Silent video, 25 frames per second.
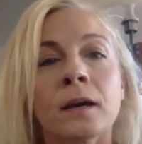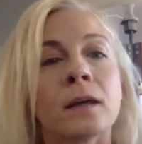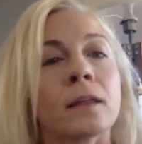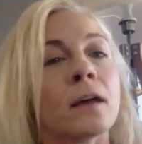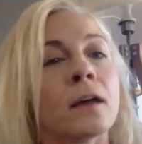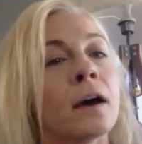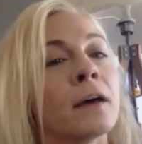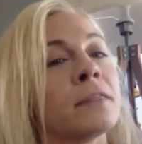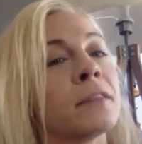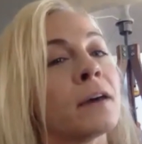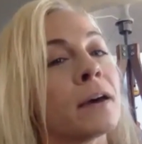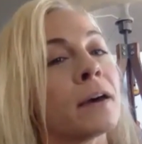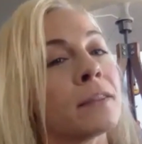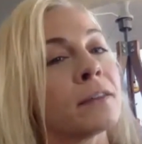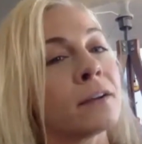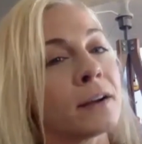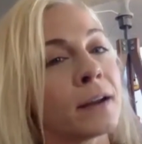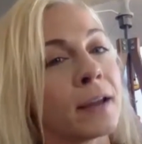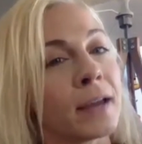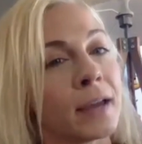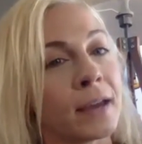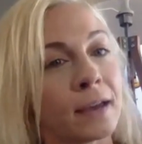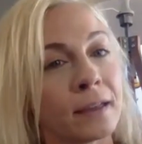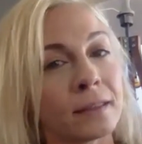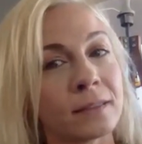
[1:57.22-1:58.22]
On the other
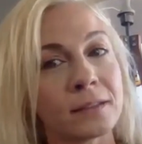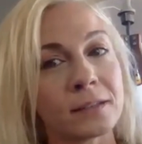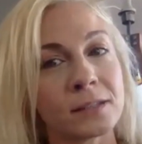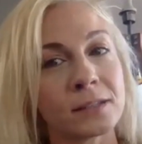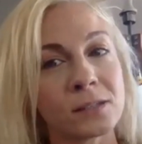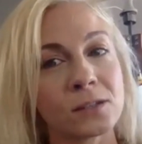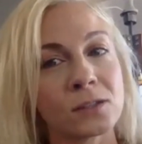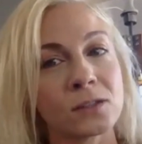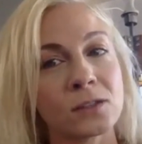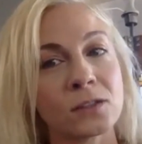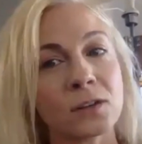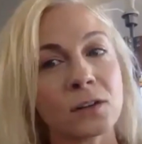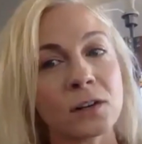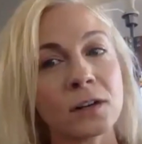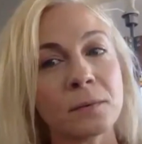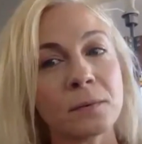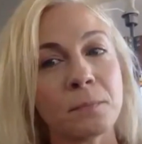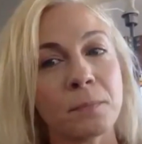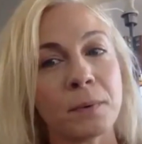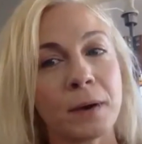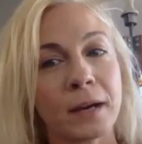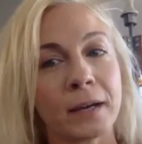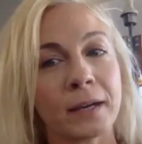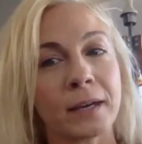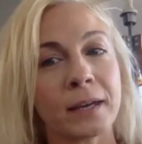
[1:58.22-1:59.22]
hand, this third
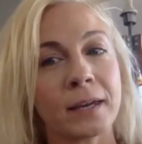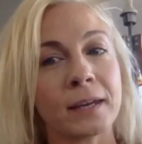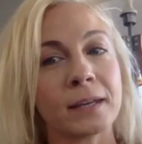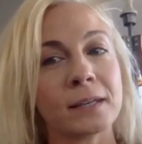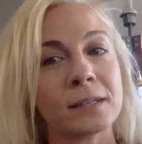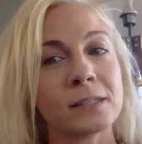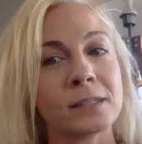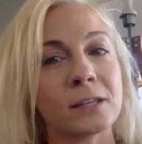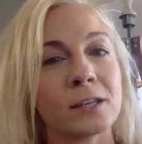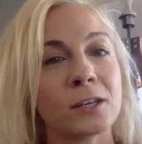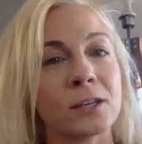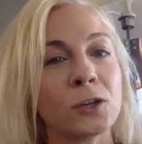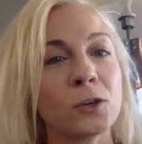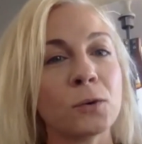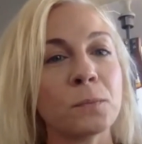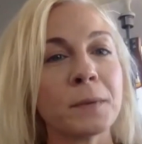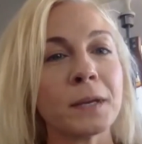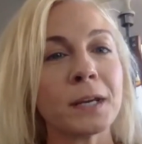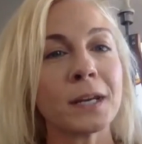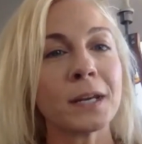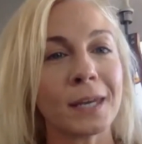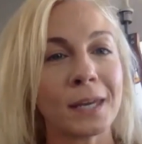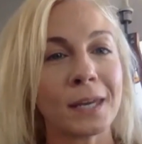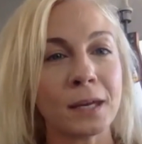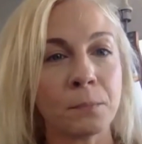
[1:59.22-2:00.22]
bucket is the
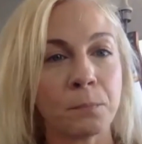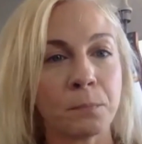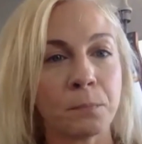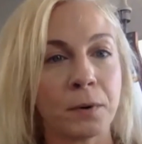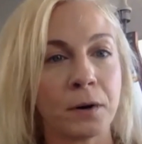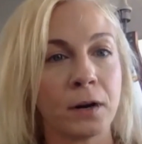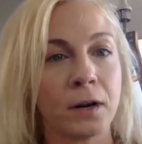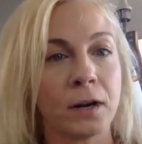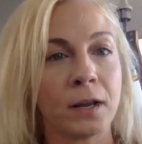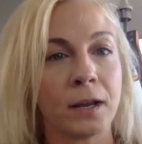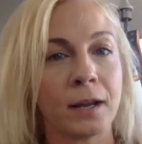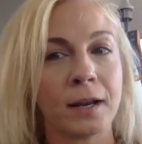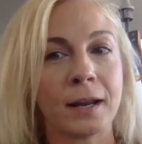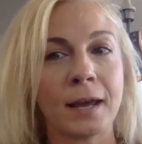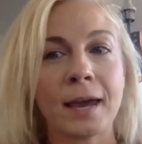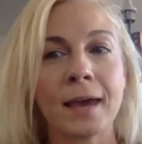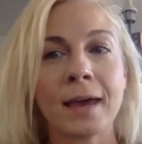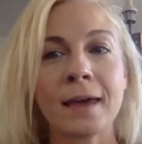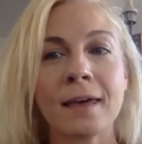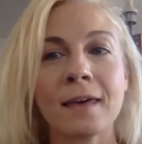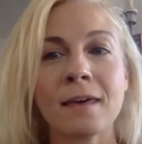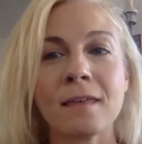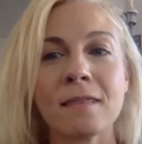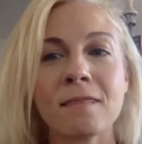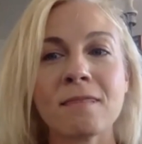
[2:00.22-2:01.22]
human heat burden,
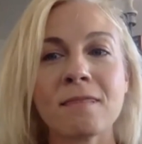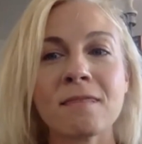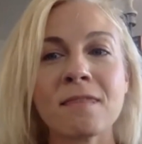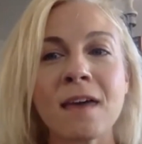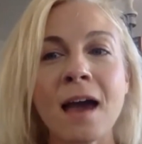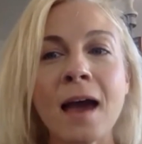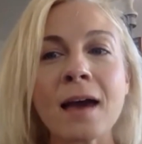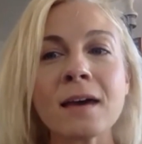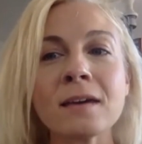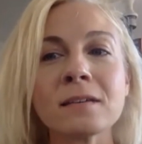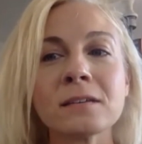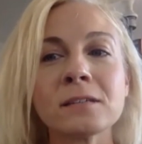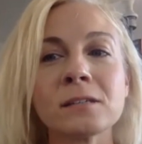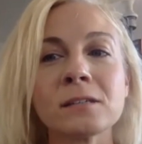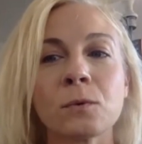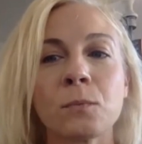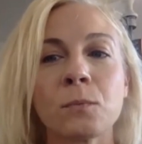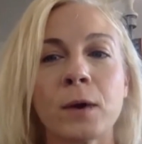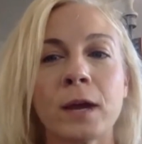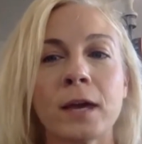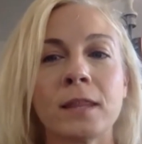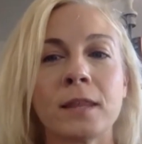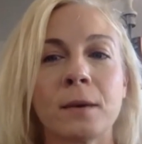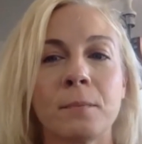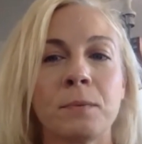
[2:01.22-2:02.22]
and that is the
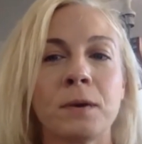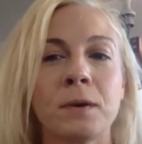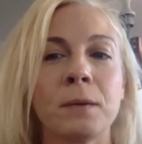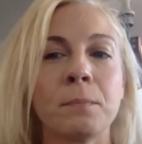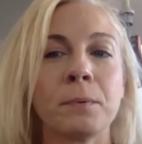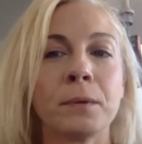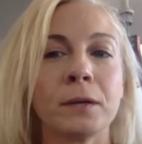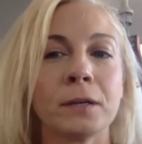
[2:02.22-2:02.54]
way that people